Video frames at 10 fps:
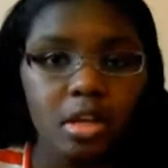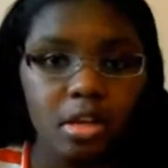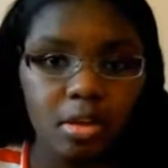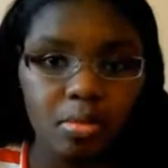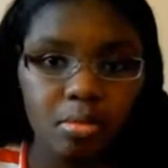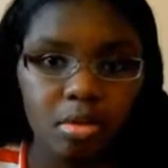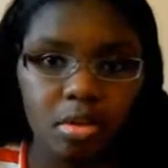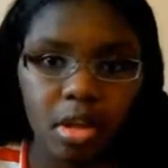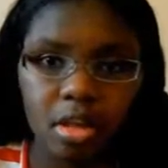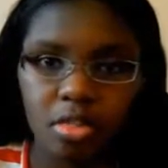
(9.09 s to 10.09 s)
Kim
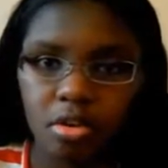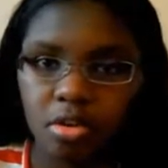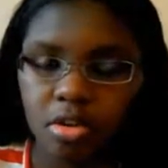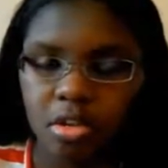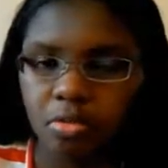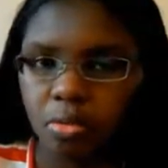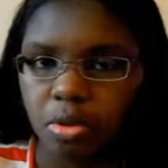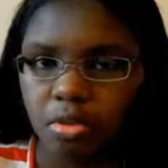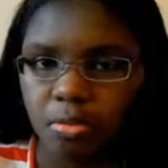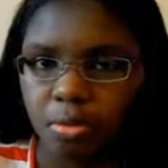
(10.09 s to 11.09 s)
is like 37
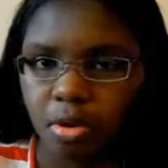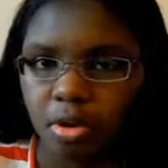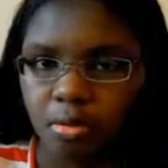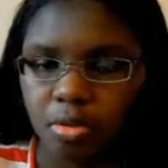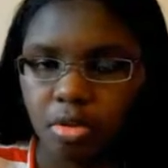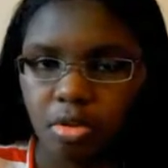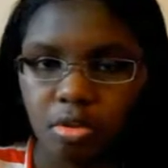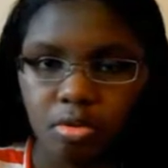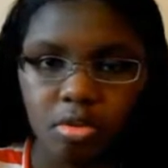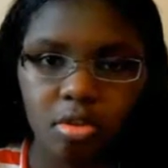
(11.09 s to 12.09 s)
weeks pregnant, but you
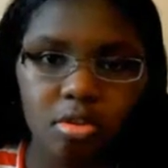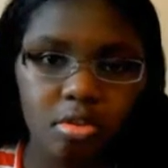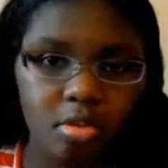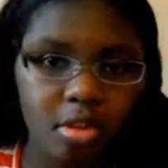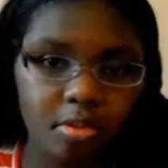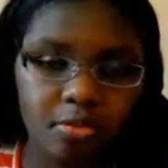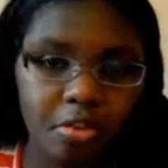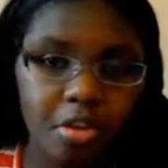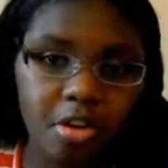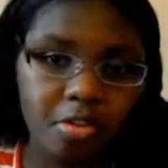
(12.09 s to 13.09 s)
know, she's
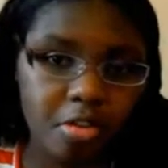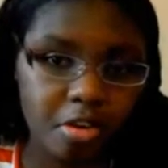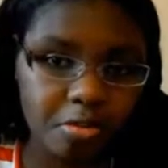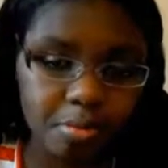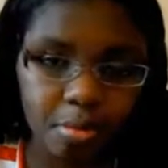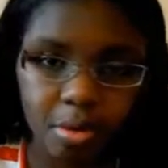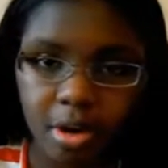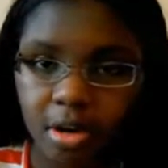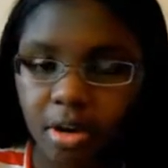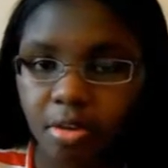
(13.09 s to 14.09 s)
very uncomfortable
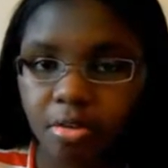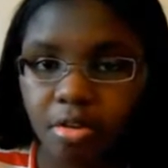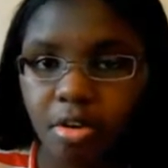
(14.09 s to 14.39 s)
right now.